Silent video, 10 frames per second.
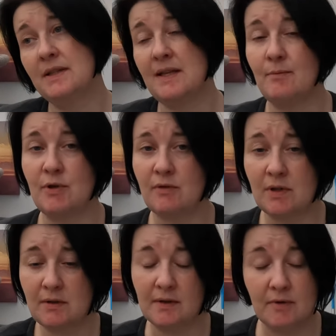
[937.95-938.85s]
their mother
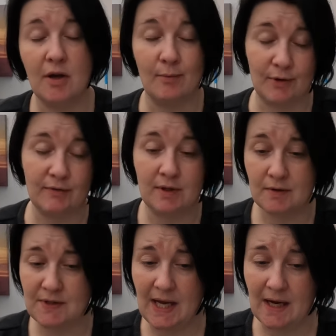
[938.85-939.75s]
in, her
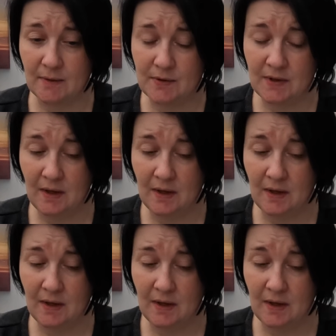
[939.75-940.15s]
mother-in-law's house,